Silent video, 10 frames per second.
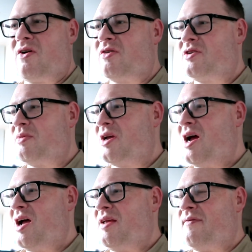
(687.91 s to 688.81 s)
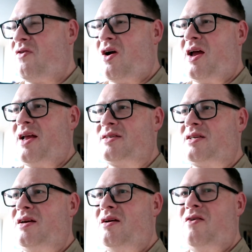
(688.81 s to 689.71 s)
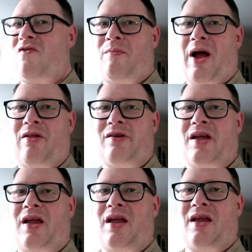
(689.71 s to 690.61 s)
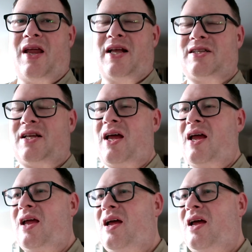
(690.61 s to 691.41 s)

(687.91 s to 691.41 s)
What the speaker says: I got some curly fries from Aldi yesterday.